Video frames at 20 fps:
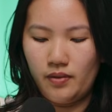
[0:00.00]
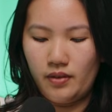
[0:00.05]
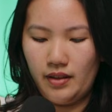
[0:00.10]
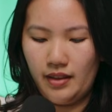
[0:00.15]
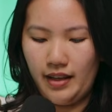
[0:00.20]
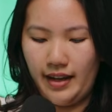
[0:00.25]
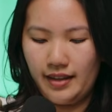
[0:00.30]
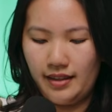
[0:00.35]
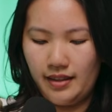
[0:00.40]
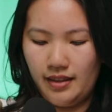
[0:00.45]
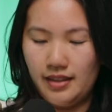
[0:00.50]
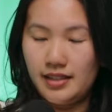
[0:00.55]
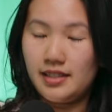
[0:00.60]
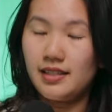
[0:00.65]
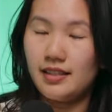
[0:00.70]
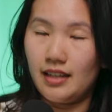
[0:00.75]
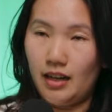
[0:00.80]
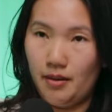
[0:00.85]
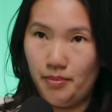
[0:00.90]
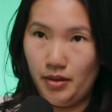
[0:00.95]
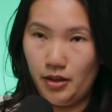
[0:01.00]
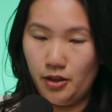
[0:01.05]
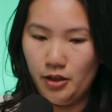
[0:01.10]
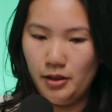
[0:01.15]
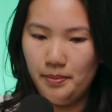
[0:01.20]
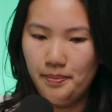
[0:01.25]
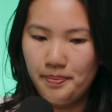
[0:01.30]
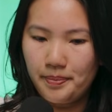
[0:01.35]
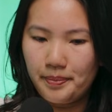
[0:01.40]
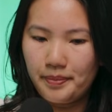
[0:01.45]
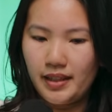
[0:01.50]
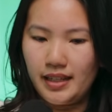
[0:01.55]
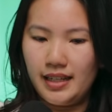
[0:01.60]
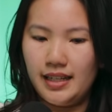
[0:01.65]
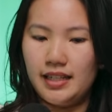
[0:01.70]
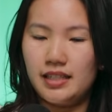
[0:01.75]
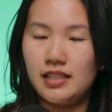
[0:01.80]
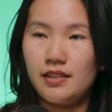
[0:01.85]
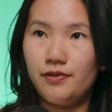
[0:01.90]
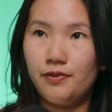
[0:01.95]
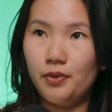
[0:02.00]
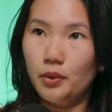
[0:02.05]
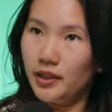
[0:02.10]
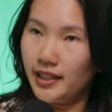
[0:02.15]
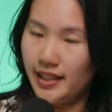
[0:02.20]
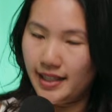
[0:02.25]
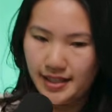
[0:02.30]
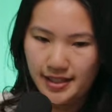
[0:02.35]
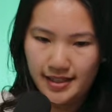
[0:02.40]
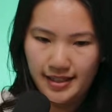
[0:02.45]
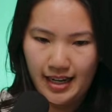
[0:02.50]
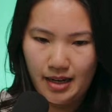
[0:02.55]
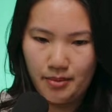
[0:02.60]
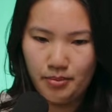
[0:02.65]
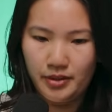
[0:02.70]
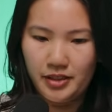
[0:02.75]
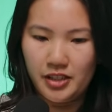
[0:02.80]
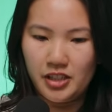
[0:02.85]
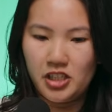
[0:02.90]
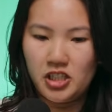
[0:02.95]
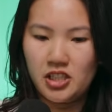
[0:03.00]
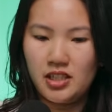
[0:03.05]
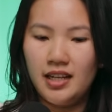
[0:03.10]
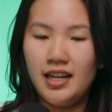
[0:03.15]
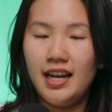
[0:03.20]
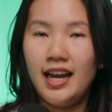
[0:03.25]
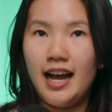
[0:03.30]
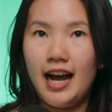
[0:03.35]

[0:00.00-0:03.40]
like this suburb, it's fully established.